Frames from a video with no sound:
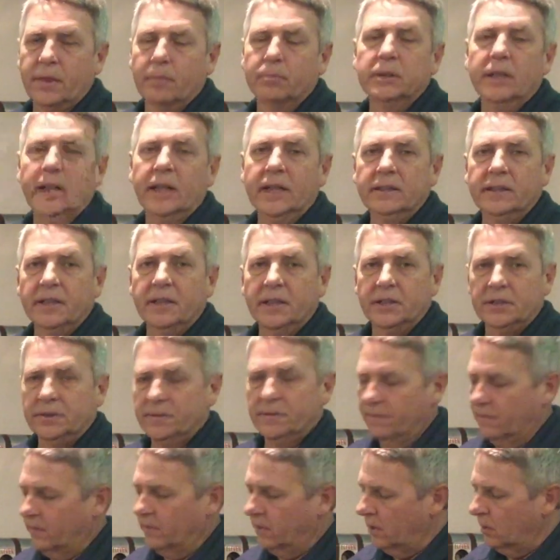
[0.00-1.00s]
the
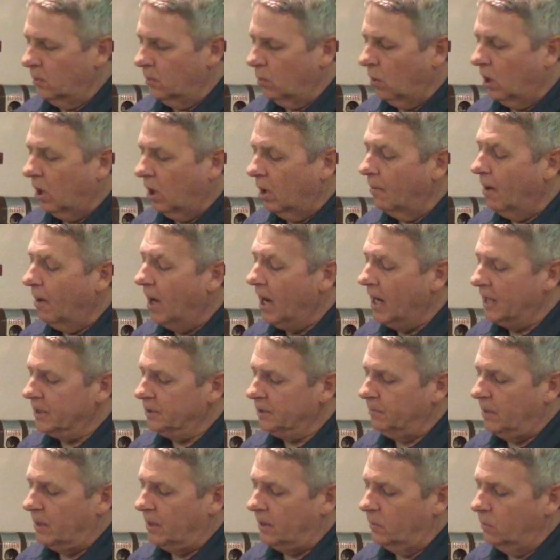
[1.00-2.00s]
playlist for wall
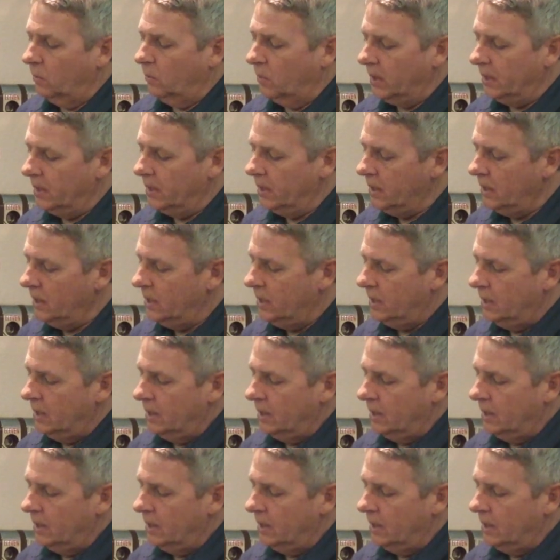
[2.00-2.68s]
box button 1.